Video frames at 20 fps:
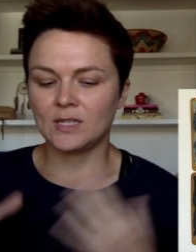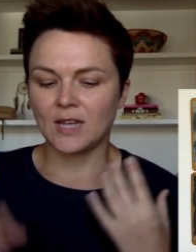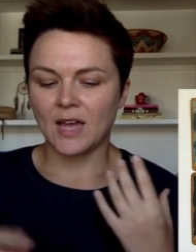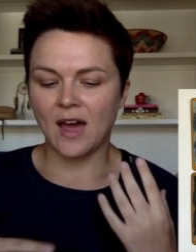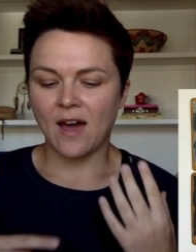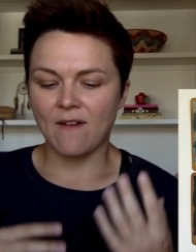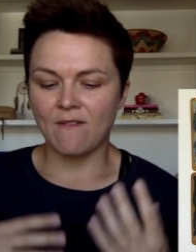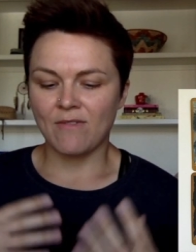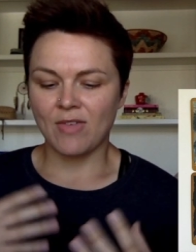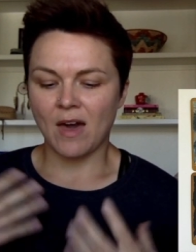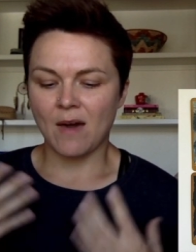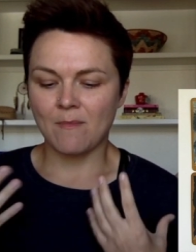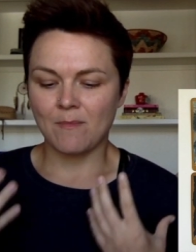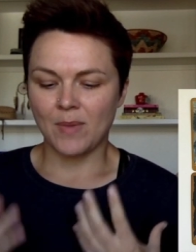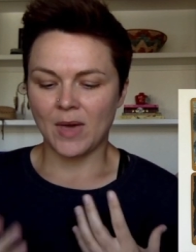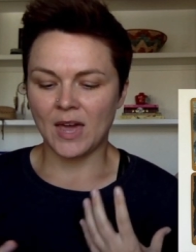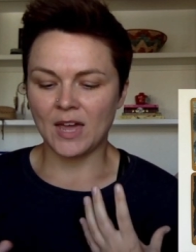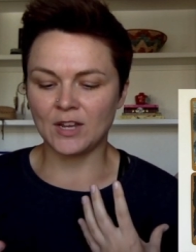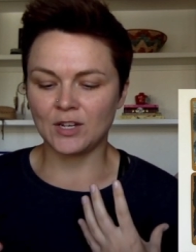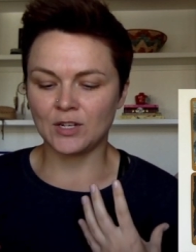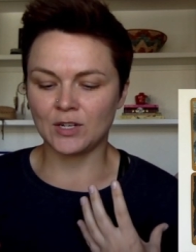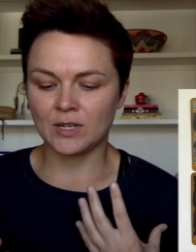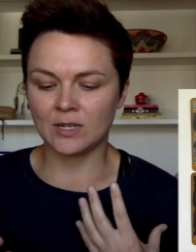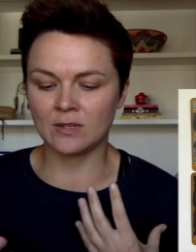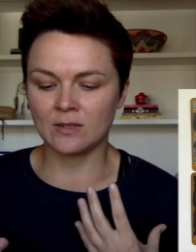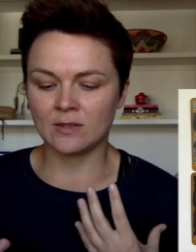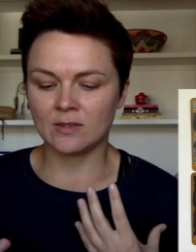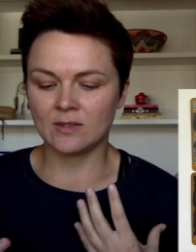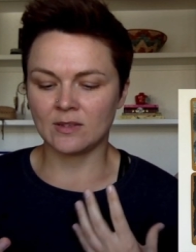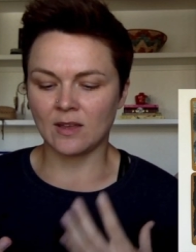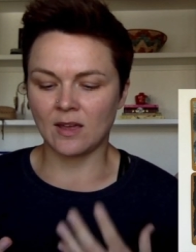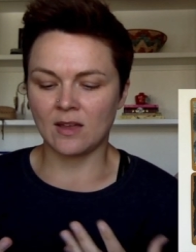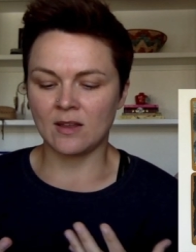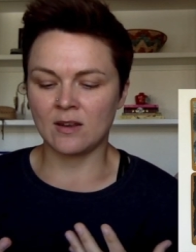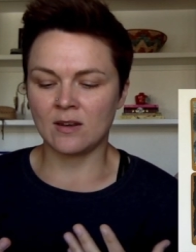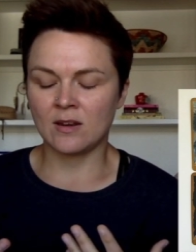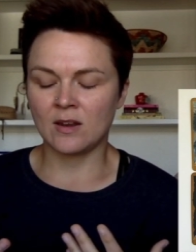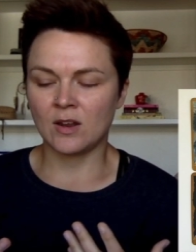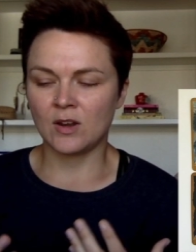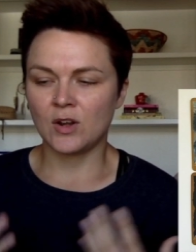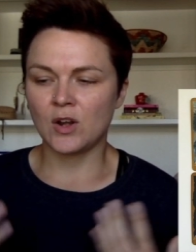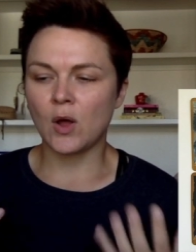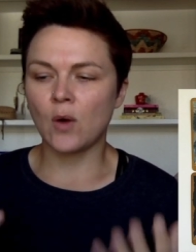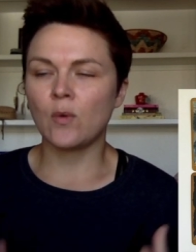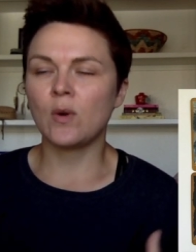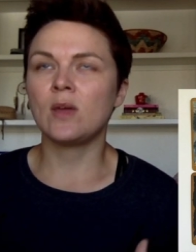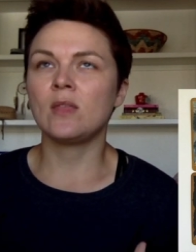to have that patience and knowing